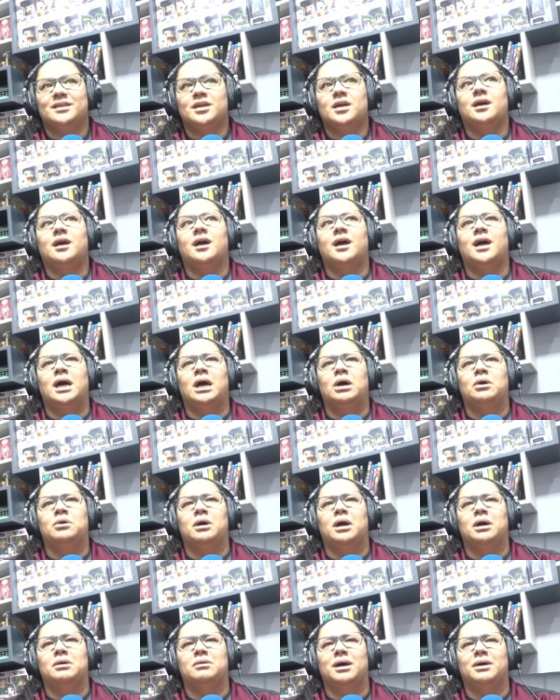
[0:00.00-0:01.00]
Oh, oh, oh,
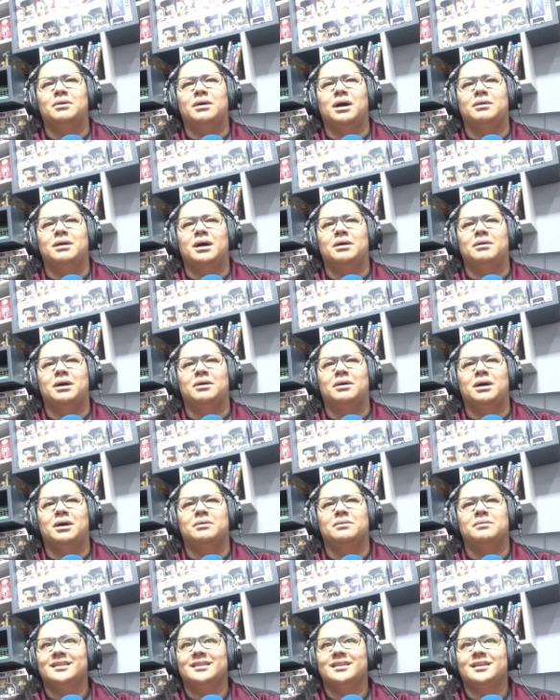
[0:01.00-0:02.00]
oh, oh,
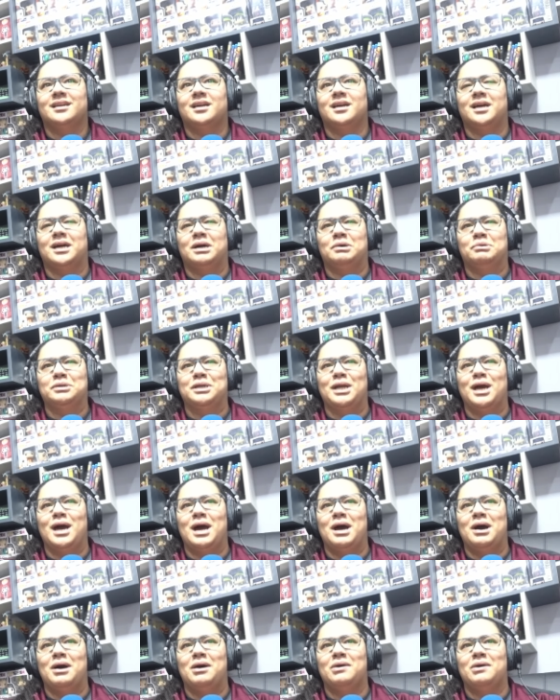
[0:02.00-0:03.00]
oh, oh. Oh, oh no.